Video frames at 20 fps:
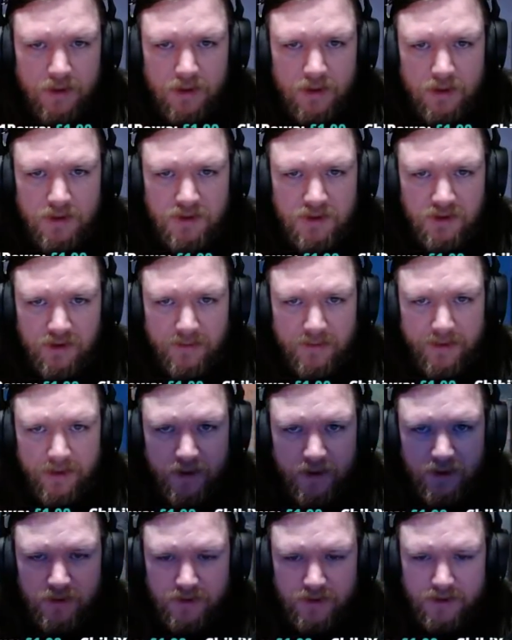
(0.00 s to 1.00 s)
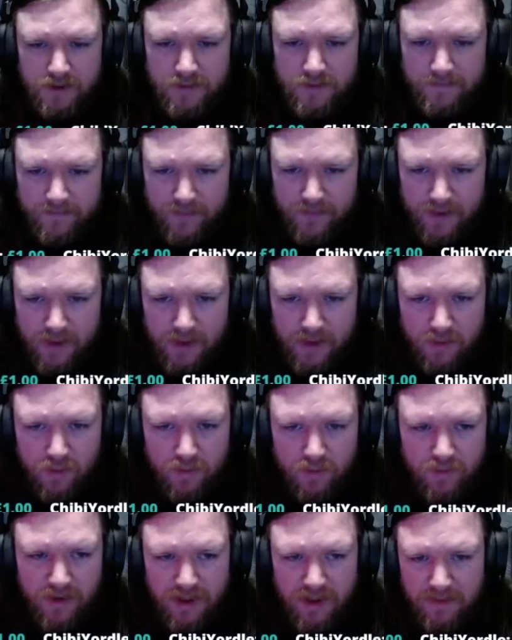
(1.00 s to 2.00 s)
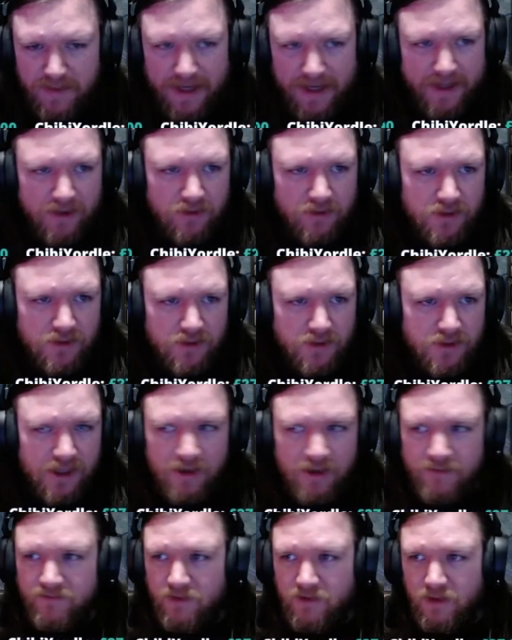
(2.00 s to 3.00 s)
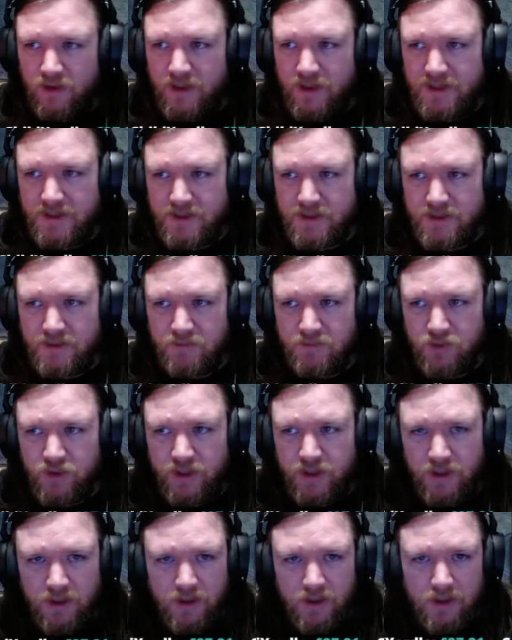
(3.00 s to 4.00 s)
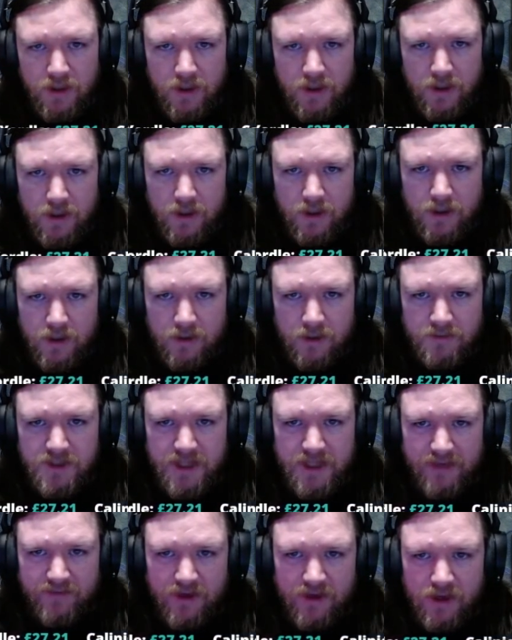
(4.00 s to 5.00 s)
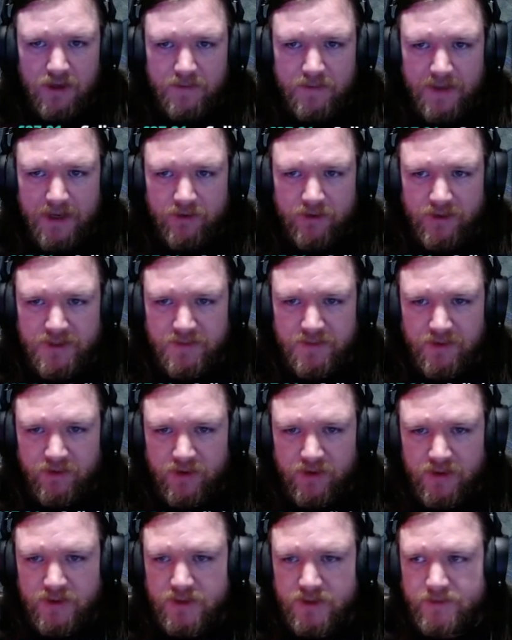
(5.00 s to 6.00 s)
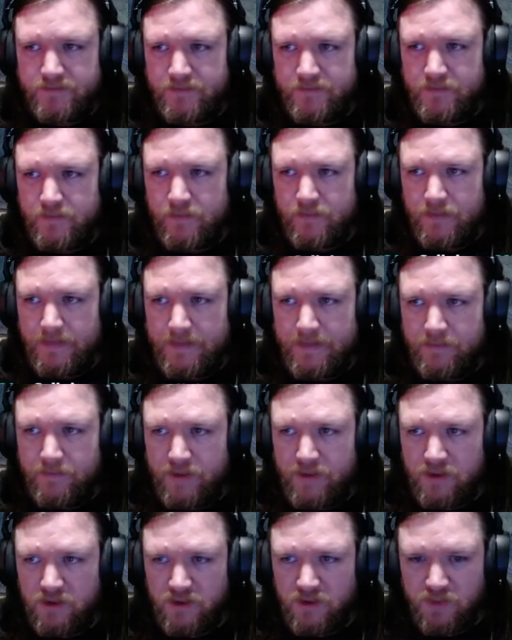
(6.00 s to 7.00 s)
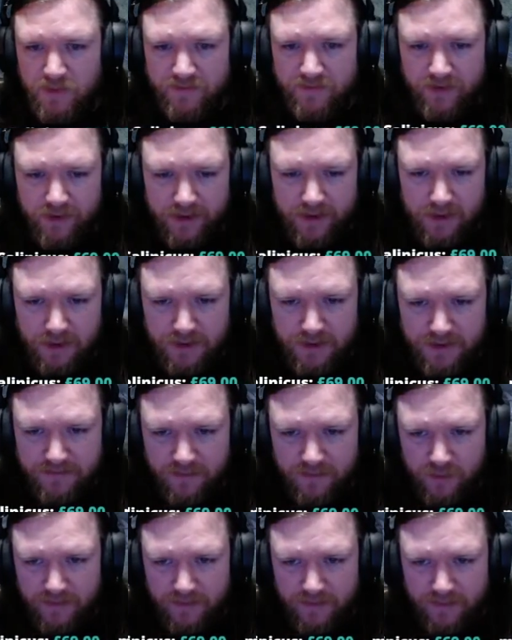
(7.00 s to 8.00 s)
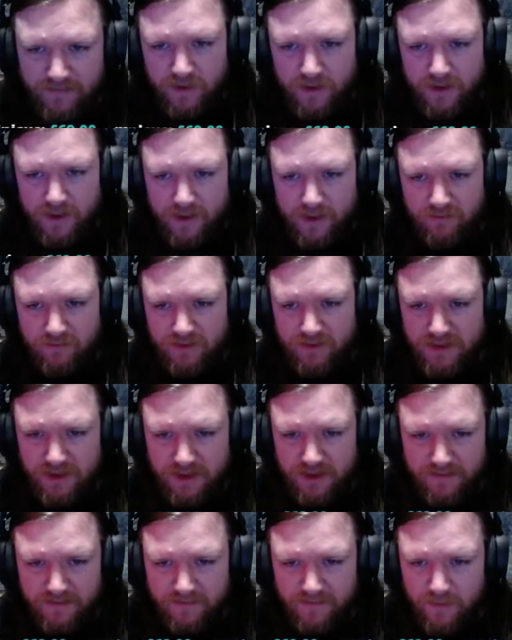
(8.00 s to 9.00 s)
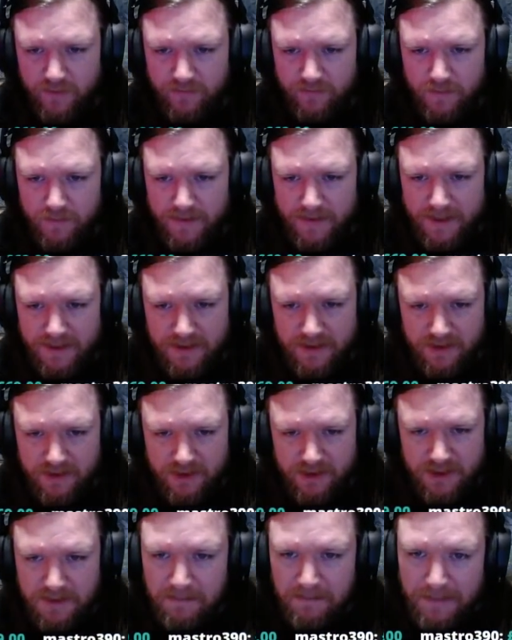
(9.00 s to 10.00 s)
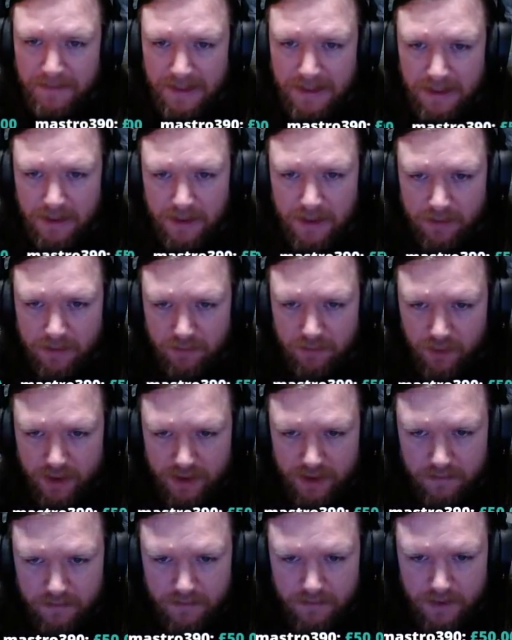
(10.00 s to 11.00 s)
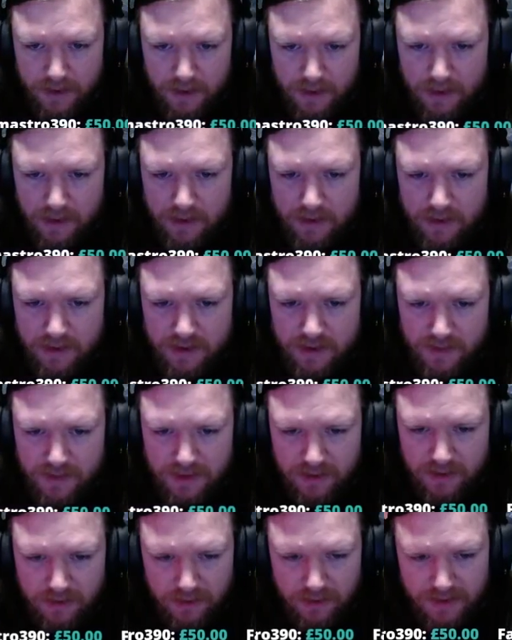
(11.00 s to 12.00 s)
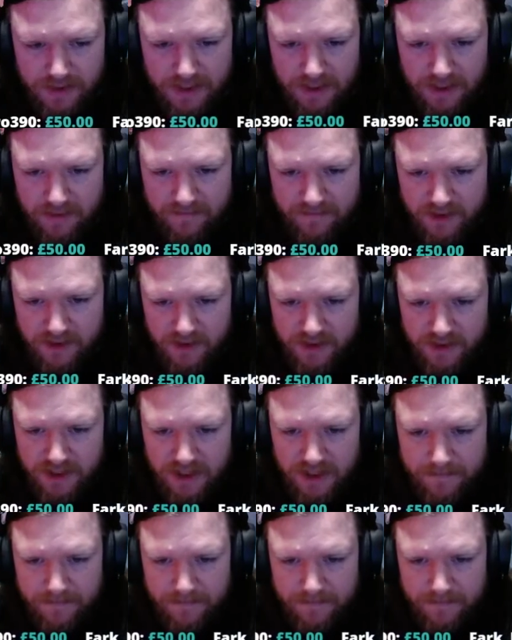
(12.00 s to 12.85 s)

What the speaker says: Sorry, Bethel's. We'll bring you back onto the front lines at some point. And I'm saving up air experience. Because we're very close to 44, then I can research the 44 planes and just immediately upgrade them. So we don't lose any efficiency.